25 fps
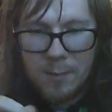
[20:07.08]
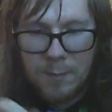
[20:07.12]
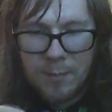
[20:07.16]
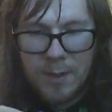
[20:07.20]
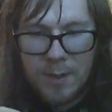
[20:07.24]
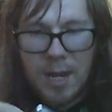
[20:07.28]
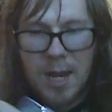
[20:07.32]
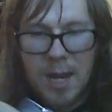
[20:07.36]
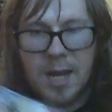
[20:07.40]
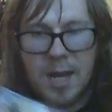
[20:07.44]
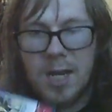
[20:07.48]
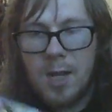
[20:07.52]

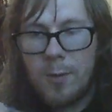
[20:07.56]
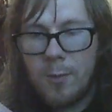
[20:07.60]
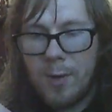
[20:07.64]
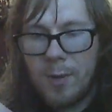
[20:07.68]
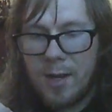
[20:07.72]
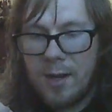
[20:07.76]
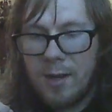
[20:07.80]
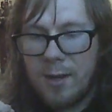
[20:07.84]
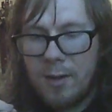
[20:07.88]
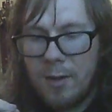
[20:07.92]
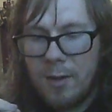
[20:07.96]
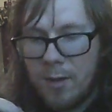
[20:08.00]
But
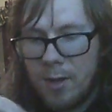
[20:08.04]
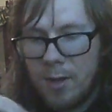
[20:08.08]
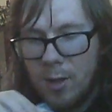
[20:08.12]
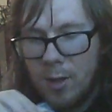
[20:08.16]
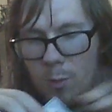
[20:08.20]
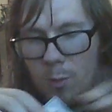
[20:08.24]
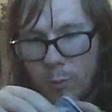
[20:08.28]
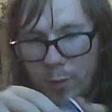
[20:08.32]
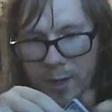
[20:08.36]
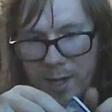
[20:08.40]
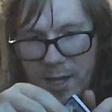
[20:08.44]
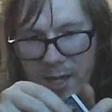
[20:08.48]
anyway,
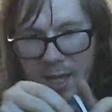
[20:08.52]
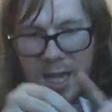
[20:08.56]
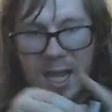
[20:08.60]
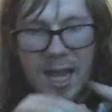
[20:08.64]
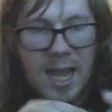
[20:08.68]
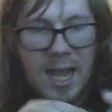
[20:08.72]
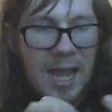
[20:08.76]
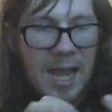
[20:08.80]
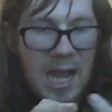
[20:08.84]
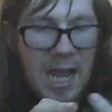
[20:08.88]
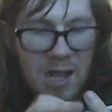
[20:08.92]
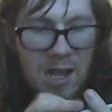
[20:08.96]
we
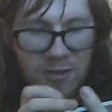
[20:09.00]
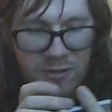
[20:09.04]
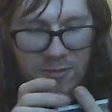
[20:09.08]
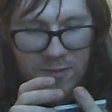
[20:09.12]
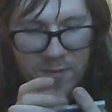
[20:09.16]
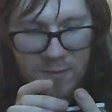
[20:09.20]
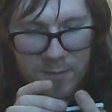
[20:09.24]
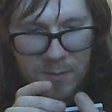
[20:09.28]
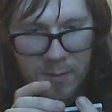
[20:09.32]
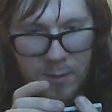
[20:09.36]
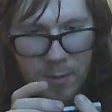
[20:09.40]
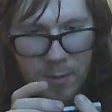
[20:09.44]
have